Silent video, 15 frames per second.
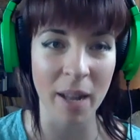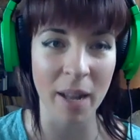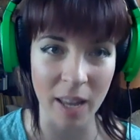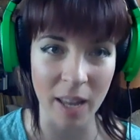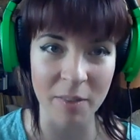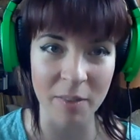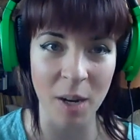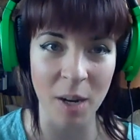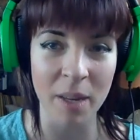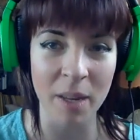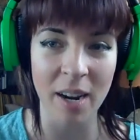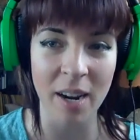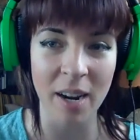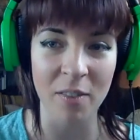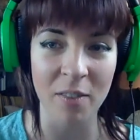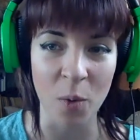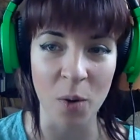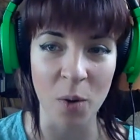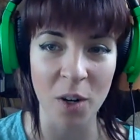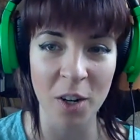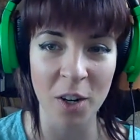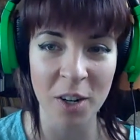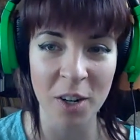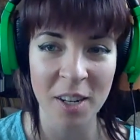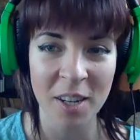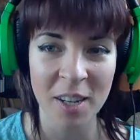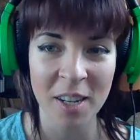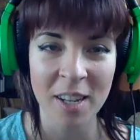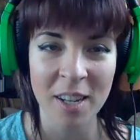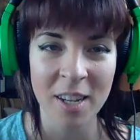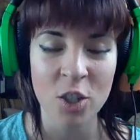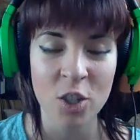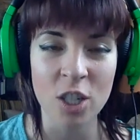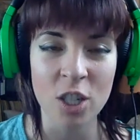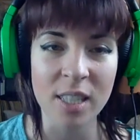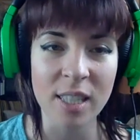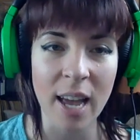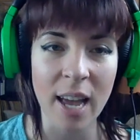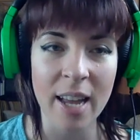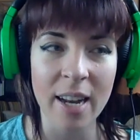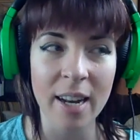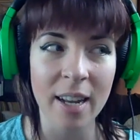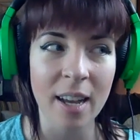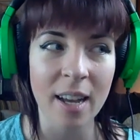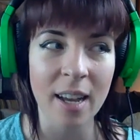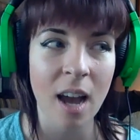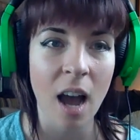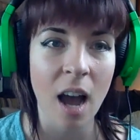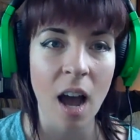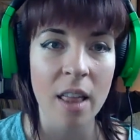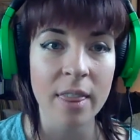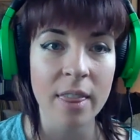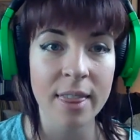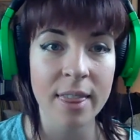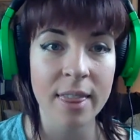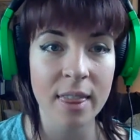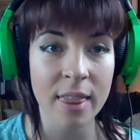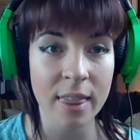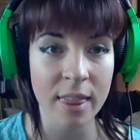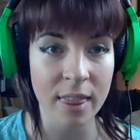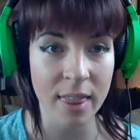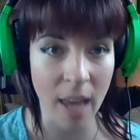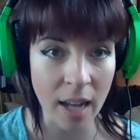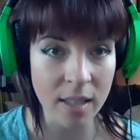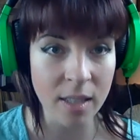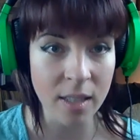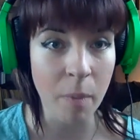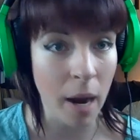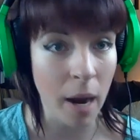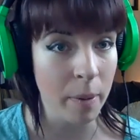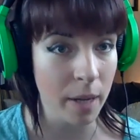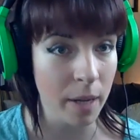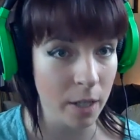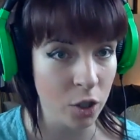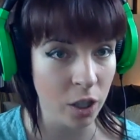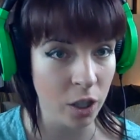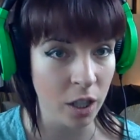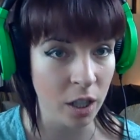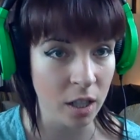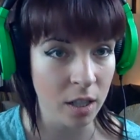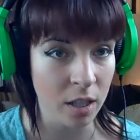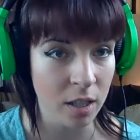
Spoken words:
lifetime that I have known her. She said, "That's my picture.